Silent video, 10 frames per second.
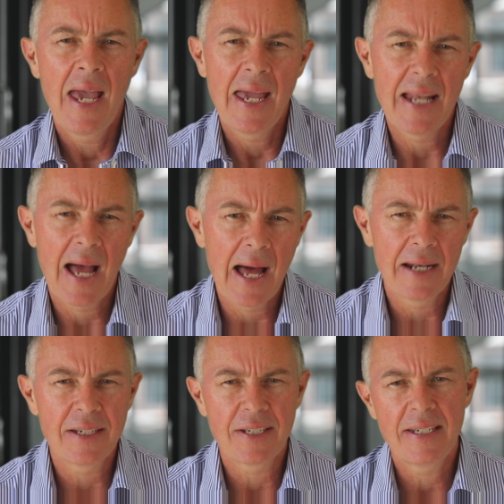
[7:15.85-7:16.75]
and
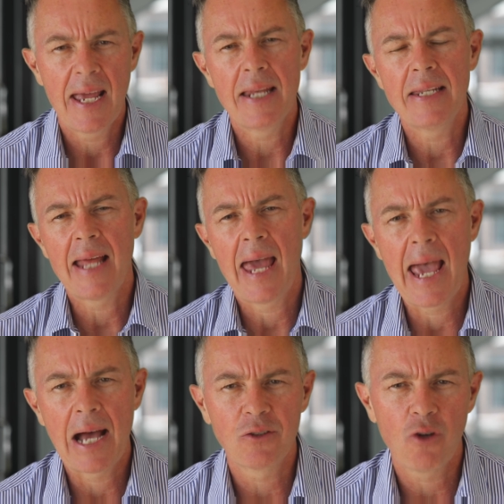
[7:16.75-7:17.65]
understanding
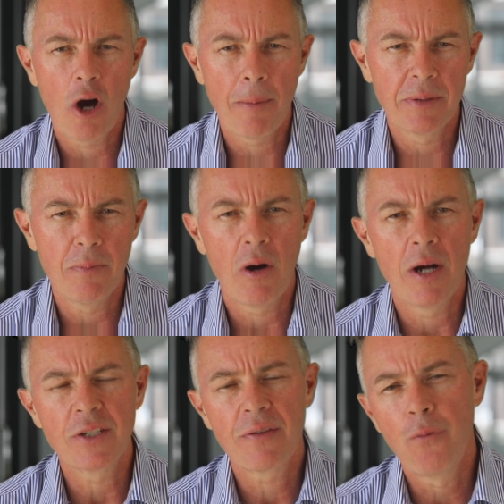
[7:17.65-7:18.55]
how to
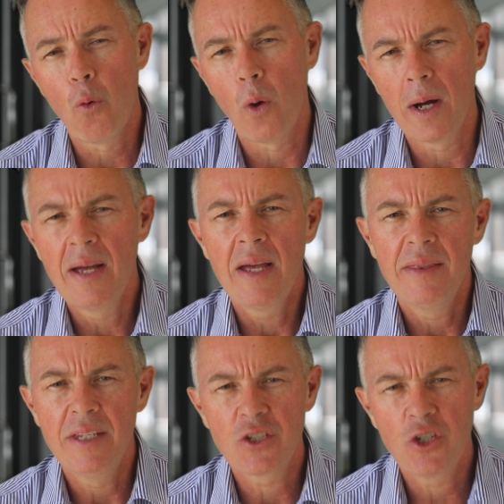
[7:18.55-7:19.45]
optimize for
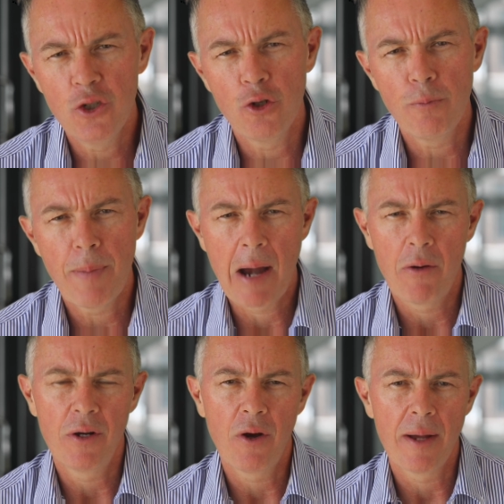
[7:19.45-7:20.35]
this new
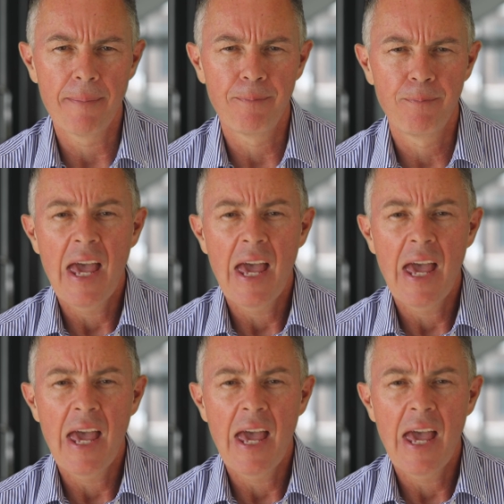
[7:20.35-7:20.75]
paradigm.